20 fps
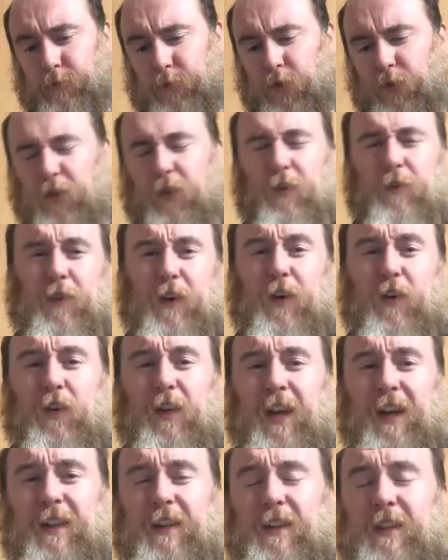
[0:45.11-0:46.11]
not done a video
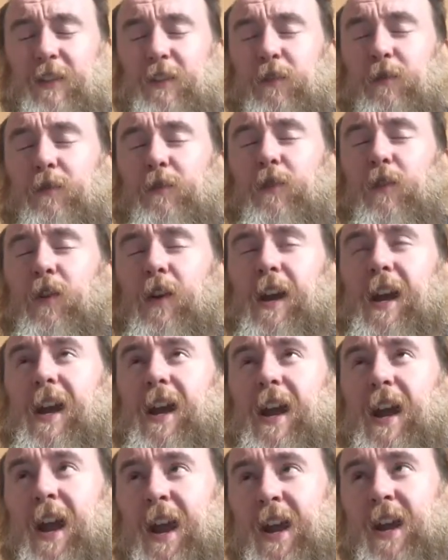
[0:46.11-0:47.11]
like this for
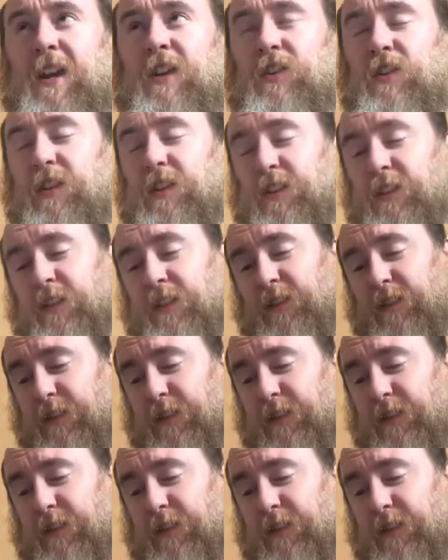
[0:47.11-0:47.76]
ages.